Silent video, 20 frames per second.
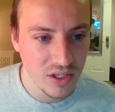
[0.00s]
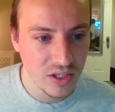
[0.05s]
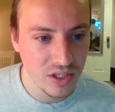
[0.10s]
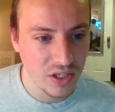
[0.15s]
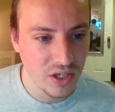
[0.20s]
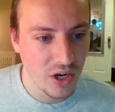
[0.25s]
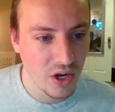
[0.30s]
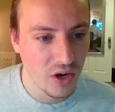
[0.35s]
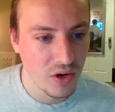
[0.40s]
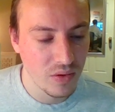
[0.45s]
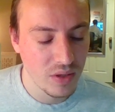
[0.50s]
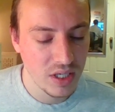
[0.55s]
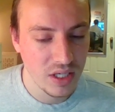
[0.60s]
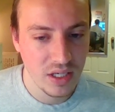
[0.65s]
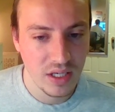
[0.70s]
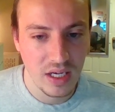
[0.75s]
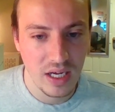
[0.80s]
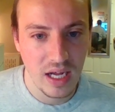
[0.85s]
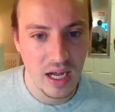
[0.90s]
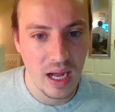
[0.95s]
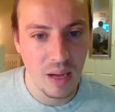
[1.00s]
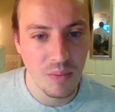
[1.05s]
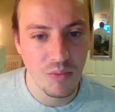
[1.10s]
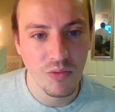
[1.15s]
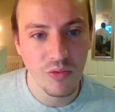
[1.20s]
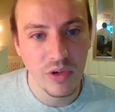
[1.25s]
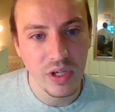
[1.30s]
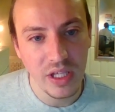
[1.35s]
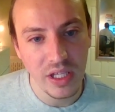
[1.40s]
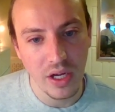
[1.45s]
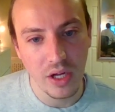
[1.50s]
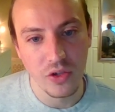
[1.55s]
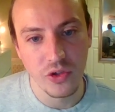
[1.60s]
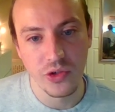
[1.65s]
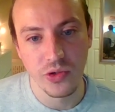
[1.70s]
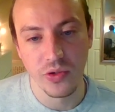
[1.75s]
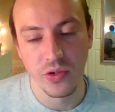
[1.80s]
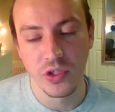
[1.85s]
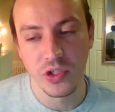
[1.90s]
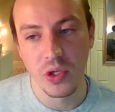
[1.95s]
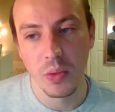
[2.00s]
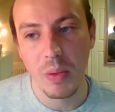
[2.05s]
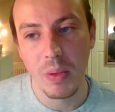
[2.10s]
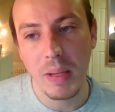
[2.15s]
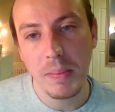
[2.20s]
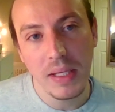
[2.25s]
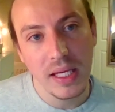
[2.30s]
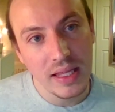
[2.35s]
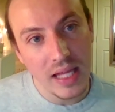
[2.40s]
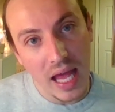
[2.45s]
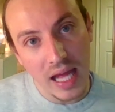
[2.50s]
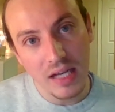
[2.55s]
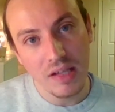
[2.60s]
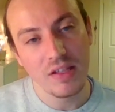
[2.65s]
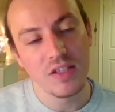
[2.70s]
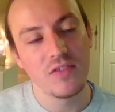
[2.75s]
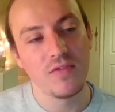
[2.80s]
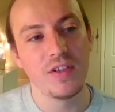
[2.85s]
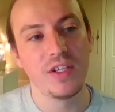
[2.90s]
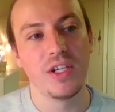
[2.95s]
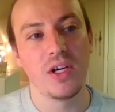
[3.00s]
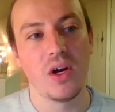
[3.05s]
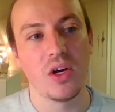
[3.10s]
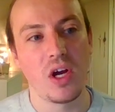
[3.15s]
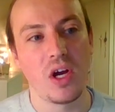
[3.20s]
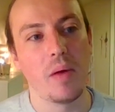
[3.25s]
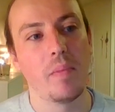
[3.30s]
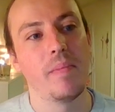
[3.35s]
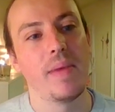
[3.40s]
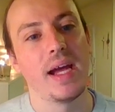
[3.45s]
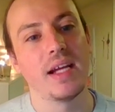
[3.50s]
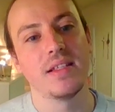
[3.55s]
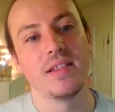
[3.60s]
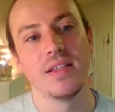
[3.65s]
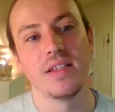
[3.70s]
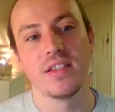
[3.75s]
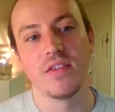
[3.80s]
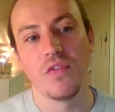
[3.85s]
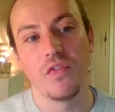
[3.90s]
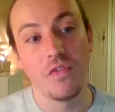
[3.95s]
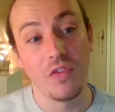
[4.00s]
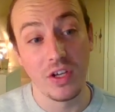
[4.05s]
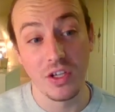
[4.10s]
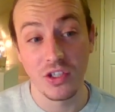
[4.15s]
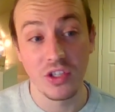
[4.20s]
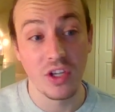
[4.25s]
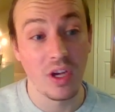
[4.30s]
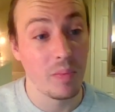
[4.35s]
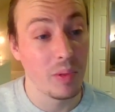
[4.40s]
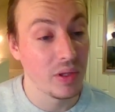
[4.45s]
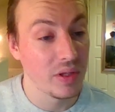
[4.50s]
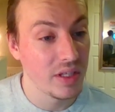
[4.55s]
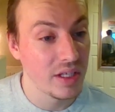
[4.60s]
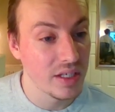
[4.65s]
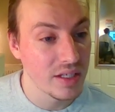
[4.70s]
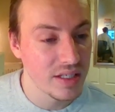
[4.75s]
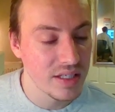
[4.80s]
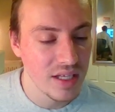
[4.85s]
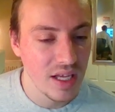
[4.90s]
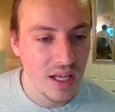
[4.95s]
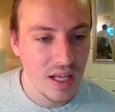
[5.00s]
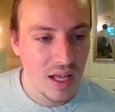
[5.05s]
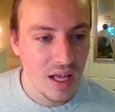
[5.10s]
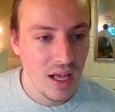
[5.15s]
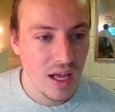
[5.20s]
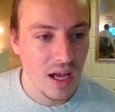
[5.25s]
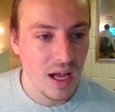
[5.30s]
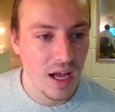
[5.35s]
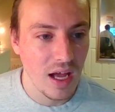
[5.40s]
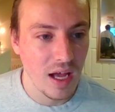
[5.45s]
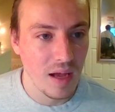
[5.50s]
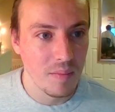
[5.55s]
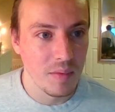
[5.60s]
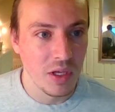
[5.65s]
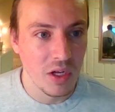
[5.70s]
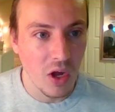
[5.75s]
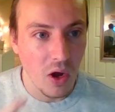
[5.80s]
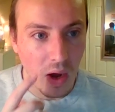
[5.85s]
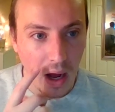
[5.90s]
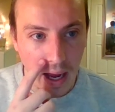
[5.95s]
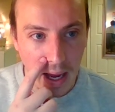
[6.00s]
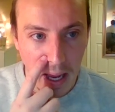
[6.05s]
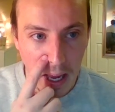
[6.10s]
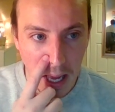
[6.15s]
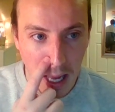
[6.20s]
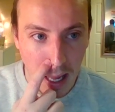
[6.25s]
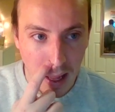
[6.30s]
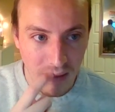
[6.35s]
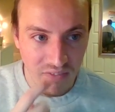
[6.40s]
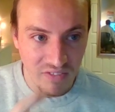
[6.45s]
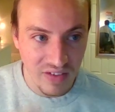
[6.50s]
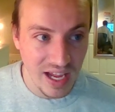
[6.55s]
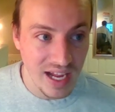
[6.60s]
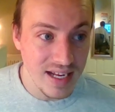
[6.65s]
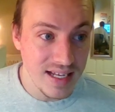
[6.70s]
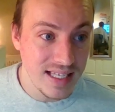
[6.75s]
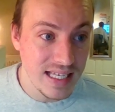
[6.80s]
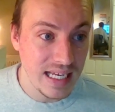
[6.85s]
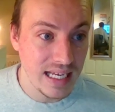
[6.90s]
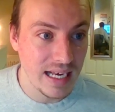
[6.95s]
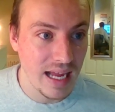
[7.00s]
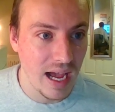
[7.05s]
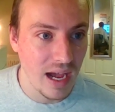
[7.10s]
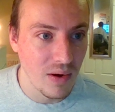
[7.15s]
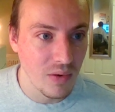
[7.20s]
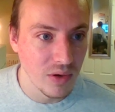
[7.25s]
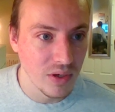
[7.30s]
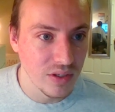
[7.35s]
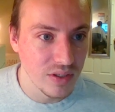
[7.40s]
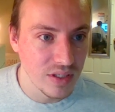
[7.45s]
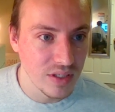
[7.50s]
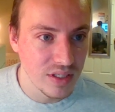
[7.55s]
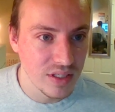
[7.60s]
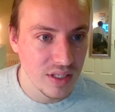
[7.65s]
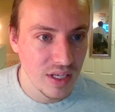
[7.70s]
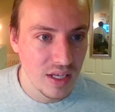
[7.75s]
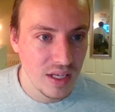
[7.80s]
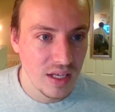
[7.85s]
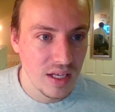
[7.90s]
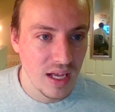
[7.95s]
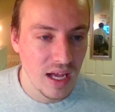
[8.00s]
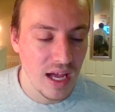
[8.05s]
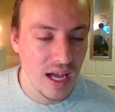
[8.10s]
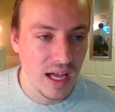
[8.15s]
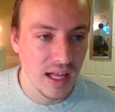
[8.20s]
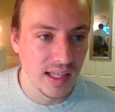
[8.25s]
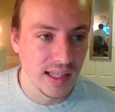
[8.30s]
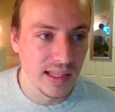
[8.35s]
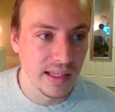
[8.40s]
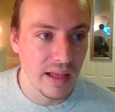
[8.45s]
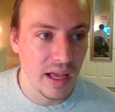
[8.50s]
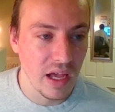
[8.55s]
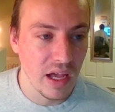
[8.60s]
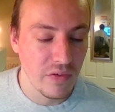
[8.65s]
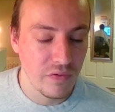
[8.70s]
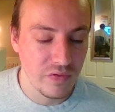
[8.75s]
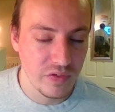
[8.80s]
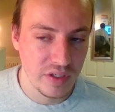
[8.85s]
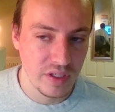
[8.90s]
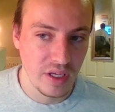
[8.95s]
you know, I'm really unsure. So maybe at the end of this video, I'll come back to this and finish up on this. You know, I have 18 hours left